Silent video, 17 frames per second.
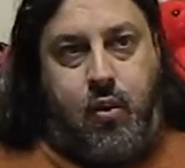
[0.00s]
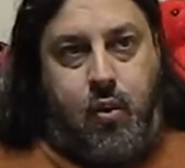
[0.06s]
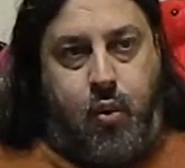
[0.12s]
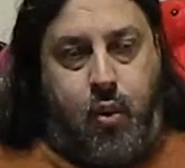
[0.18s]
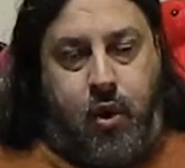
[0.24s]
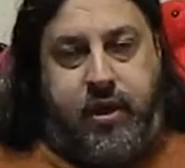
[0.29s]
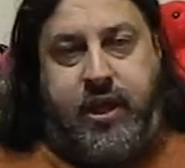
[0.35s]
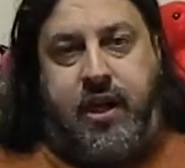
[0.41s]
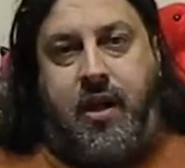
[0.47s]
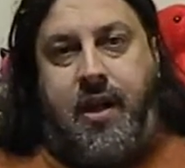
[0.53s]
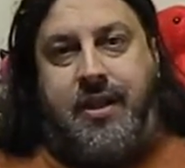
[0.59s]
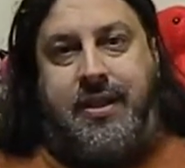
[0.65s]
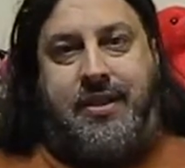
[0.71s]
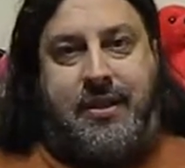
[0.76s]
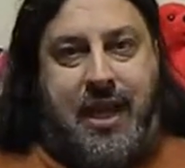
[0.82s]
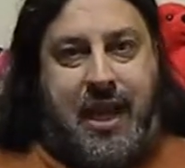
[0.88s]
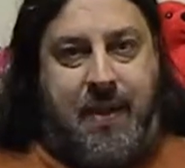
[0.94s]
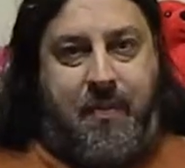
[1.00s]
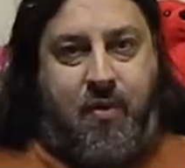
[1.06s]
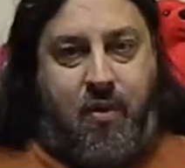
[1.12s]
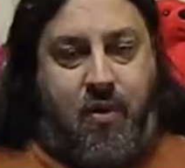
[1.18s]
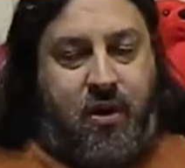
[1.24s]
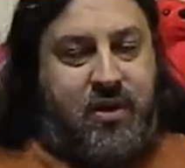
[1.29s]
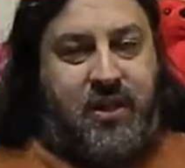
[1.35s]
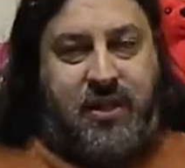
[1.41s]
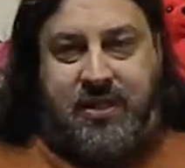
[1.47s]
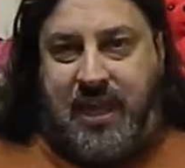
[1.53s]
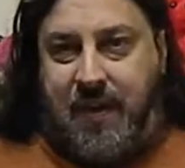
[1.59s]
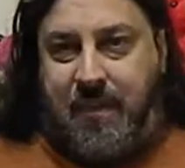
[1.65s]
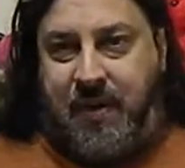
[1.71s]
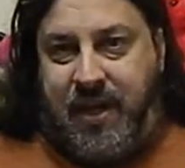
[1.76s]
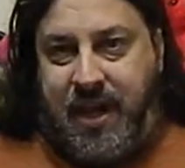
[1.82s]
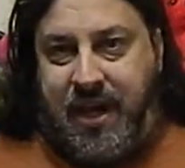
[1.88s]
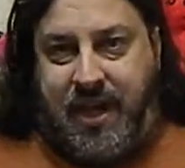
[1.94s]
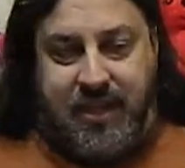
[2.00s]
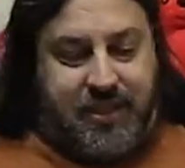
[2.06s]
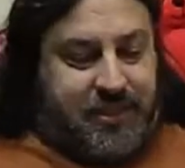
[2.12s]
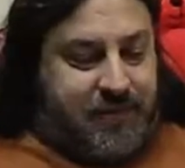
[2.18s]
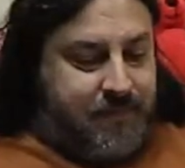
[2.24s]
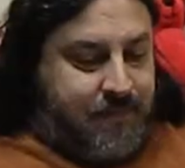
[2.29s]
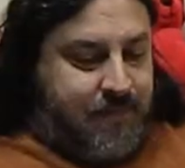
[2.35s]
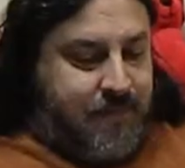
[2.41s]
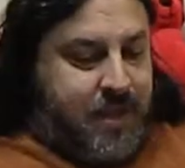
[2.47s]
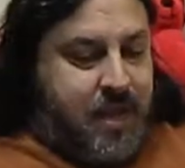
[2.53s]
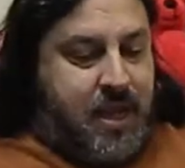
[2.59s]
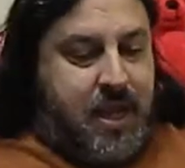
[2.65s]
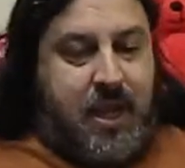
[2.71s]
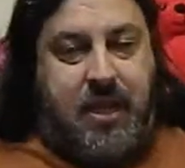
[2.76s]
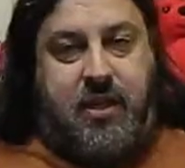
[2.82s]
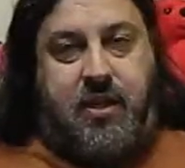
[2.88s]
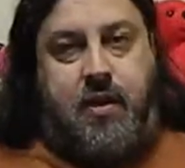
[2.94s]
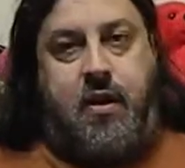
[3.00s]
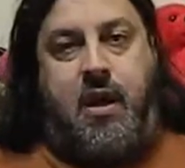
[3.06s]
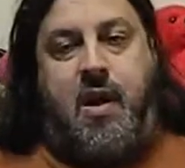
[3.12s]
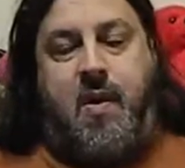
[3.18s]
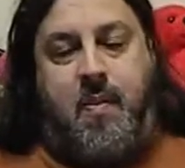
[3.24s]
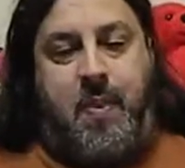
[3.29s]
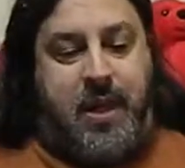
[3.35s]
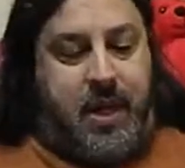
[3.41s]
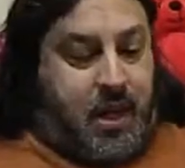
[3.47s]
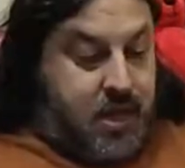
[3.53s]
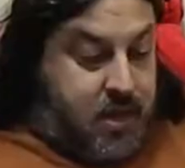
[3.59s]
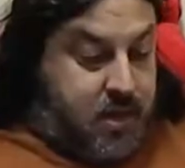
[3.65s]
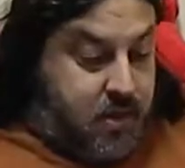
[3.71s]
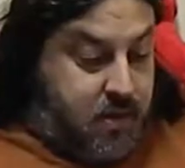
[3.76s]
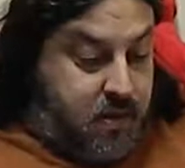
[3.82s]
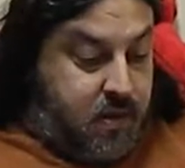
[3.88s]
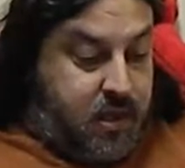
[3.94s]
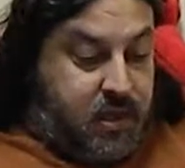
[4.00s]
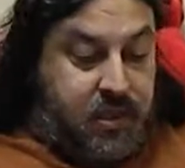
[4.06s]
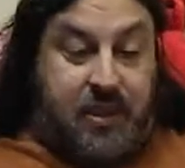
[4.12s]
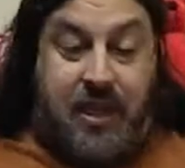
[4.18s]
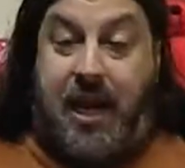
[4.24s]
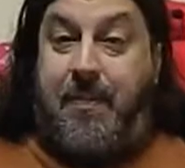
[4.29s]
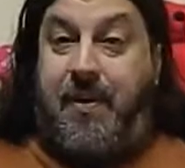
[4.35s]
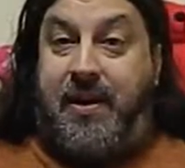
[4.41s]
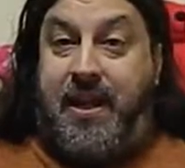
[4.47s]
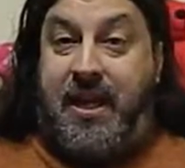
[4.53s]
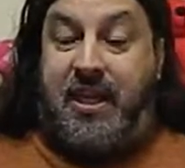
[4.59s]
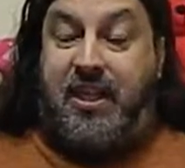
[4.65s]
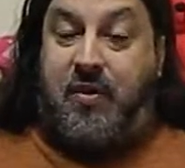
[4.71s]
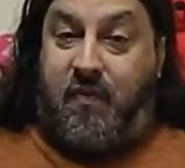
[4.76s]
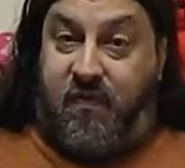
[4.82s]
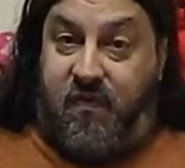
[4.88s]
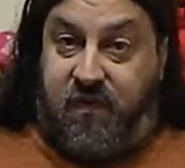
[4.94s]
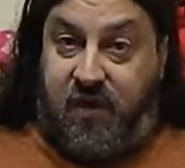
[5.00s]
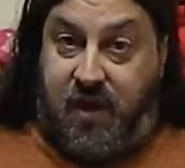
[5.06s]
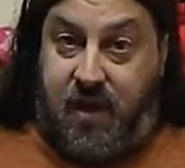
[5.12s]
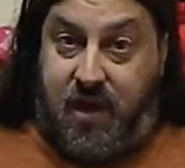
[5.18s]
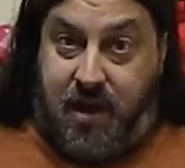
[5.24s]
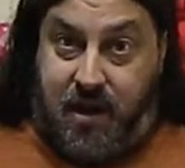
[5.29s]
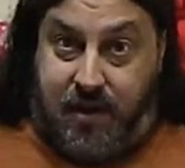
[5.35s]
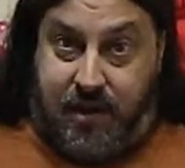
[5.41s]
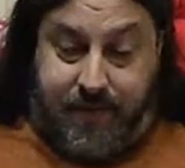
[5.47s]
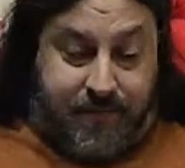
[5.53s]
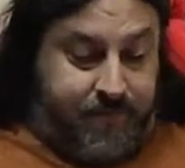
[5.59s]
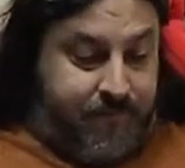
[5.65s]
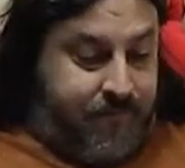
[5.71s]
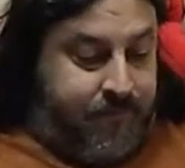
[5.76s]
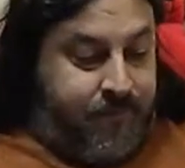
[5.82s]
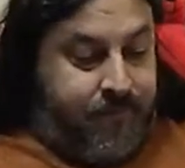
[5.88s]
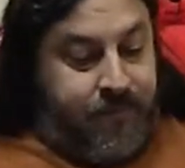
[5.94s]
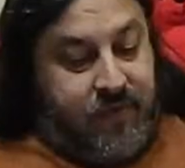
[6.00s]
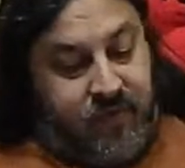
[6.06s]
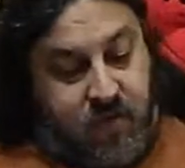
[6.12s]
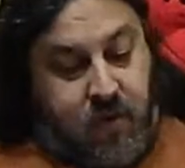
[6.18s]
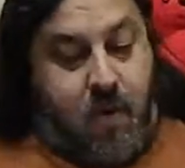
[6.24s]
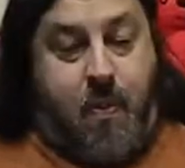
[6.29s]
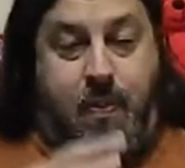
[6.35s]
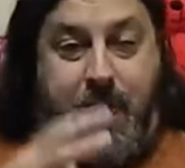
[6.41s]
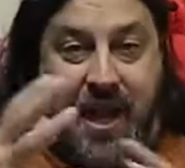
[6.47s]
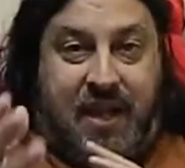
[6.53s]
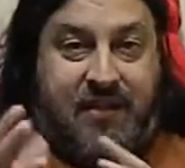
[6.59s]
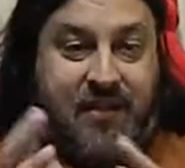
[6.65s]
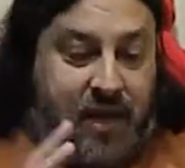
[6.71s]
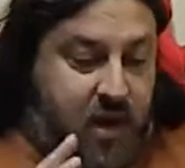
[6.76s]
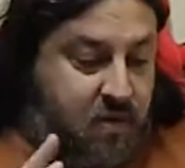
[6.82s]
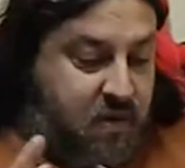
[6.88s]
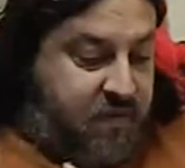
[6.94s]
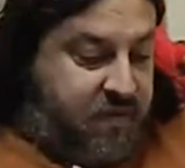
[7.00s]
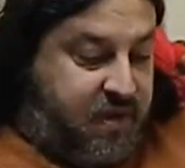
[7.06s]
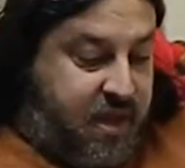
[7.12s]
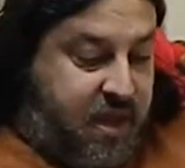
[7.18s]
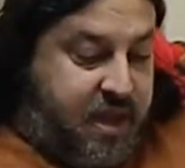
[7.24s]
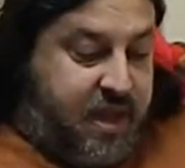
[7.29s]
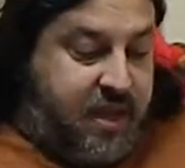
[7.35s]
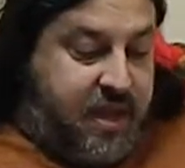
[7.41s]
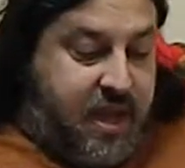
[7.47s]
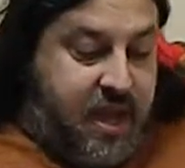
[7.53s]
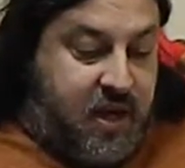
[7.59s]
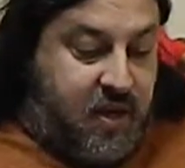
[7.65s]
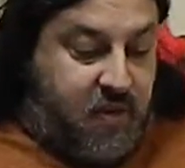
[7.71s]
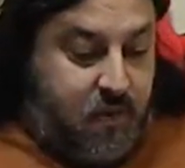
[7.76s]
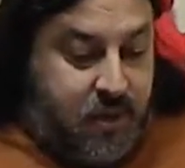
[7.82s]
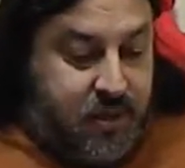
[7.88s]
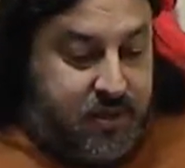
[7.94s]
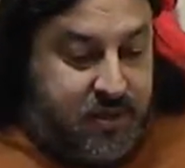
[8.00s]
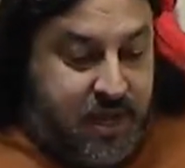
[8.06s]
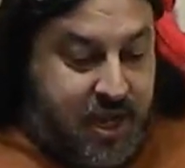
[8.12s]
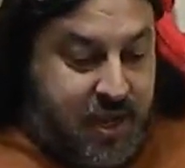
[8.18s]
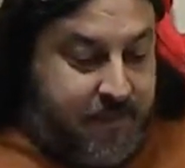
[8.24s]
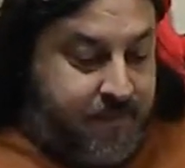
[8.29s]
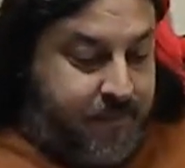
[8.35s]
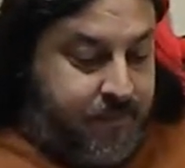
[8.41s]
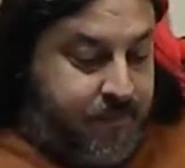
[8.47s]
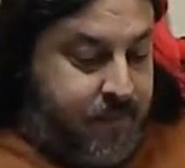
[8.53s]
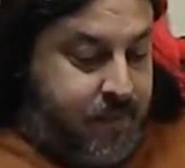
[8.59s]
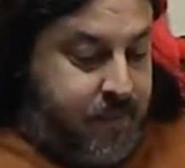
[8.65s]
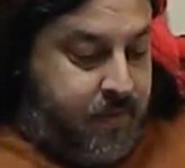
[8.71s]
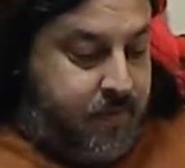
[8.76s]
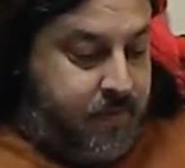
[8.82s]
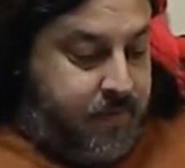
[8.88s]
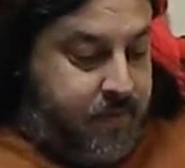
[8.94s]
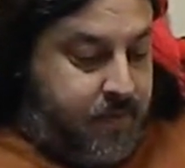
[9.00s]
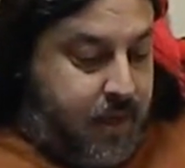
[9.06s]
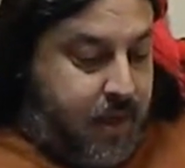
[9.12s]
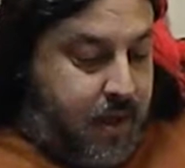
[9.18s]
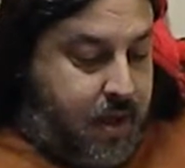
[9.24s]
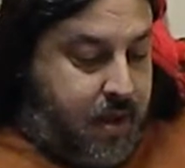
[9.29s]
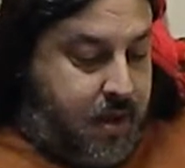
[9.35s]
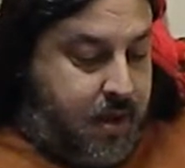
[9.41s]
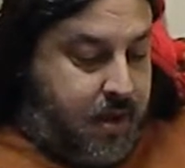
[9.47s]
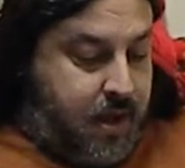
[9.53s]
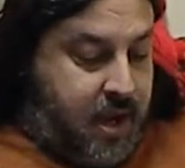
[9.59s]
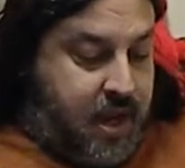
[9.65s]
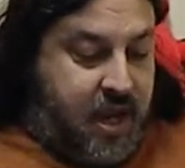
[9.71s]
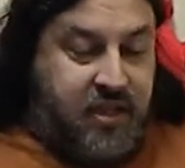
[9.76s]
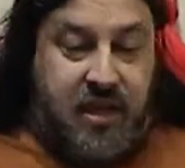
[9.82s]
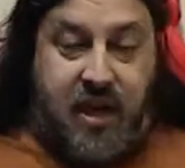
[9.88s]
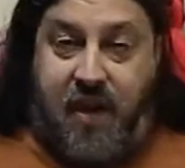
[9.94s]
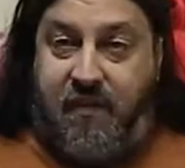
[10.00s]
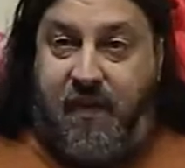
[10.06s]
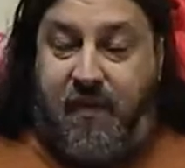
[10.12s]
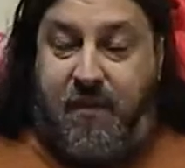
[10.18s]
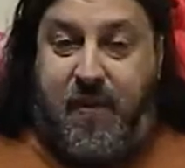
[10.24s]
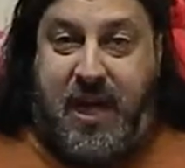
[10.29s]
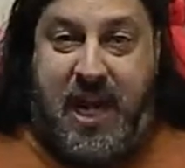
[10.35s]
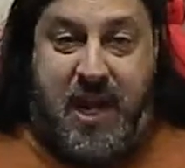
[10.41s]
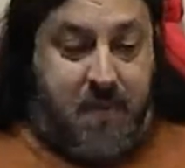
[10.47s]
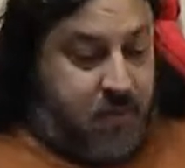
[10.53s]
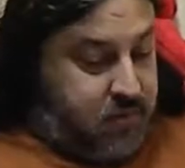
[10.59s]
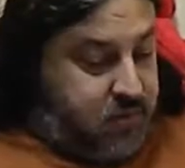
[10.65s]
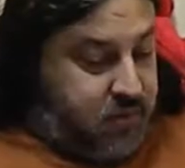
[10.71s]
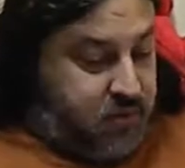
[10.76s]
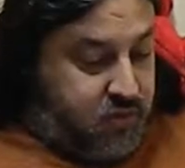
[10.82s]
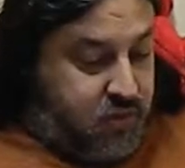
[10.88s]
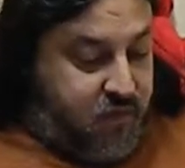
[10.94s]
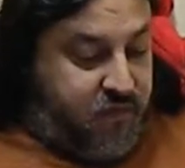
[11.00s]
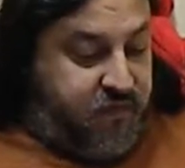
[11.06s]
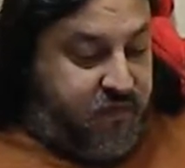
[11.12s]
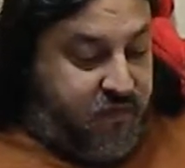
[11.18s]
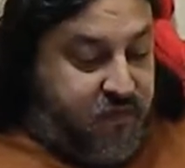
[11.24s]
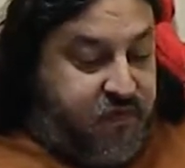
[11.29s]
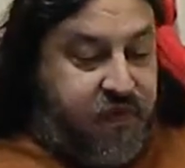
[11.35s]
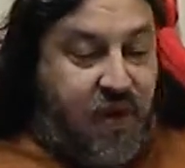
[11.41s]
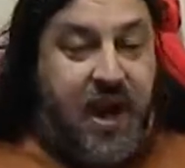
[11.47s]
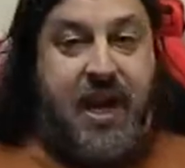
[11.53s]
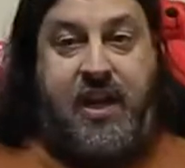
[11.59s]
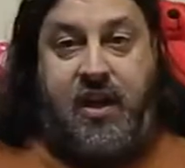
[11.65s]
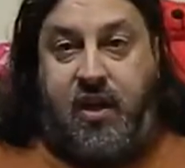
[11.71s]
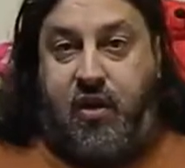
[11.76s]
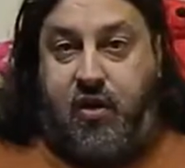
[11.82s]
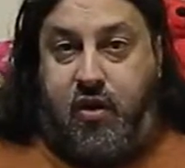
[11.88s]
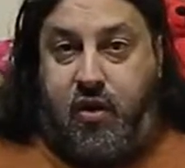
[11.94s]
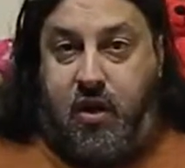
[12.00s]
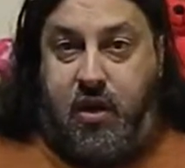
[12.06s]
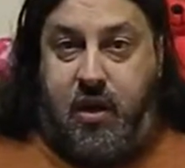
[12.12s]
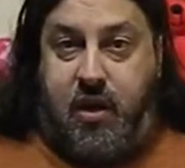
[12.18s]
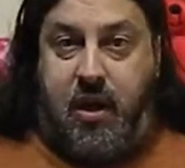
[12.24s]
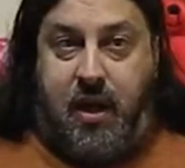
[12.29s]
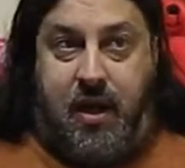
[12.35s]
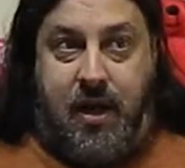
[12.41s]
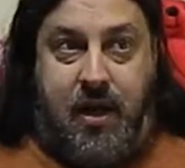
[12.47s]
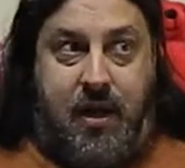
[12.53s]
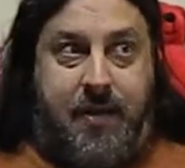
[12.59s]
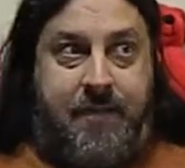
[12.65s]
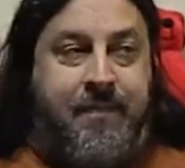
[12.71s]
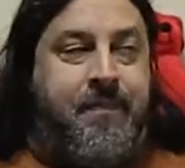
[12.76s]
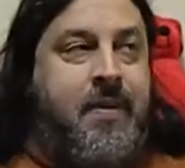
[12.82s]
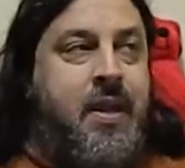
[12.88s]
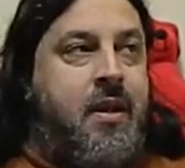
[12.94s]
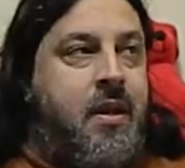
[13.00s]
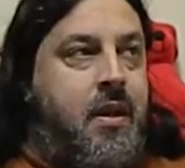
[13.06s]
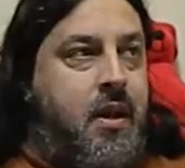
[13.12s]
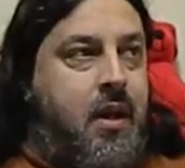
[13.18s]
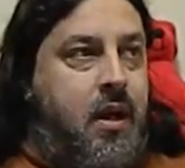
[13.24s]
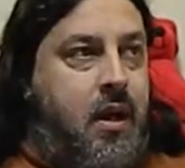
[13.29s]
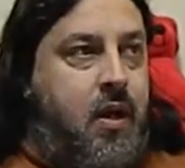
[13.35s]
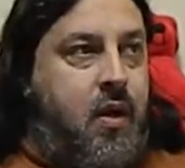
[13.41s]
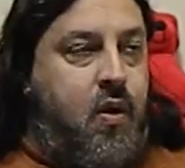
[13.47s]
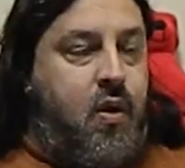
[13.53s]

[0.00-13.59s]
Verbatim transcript: working on cyborgs and cybernetics, is going to be under the cybernetics vlog. So that's how we've ca categorized that. Uh, and I said I've, I've been able to sort of find good uh, uh,